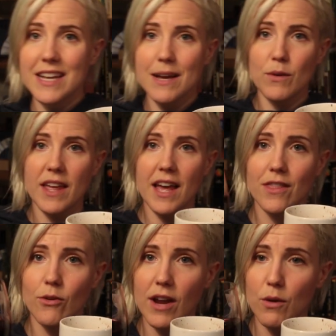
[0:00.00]
time we
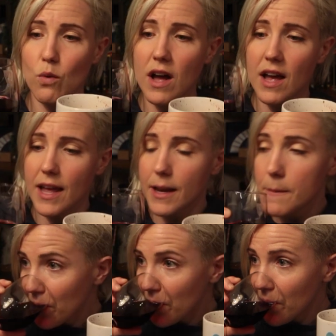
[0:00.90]
add the red
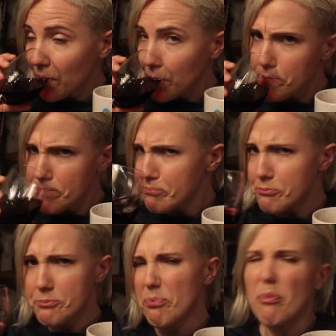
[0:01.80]
wine.
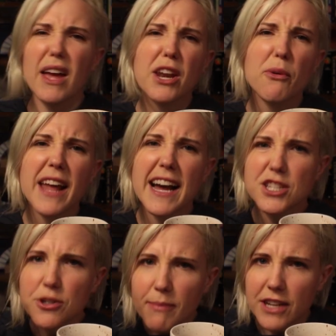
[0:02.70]
I don't wanna
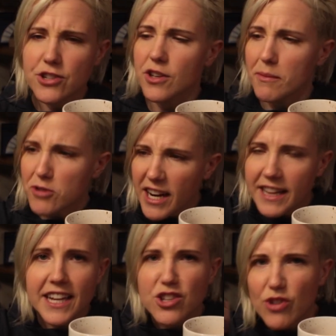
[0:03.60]
add too much, so I'm trying
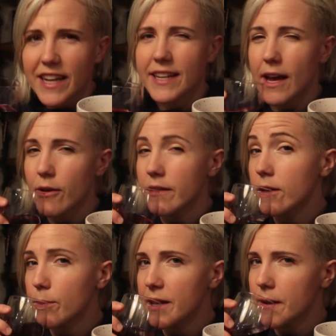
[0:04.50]
to drink it down a
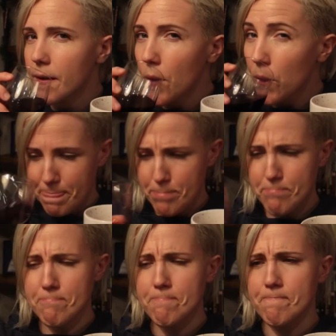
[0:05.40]
little bit, you know?
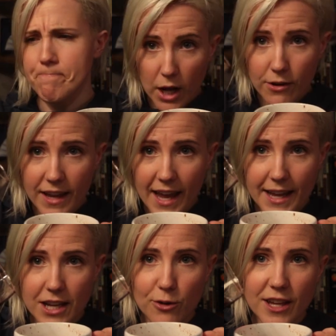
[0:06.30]

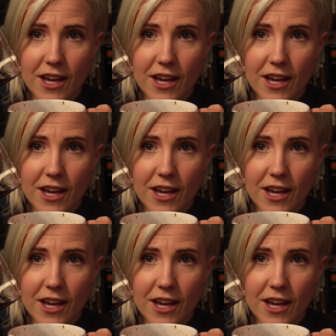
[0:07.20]
Okay, here we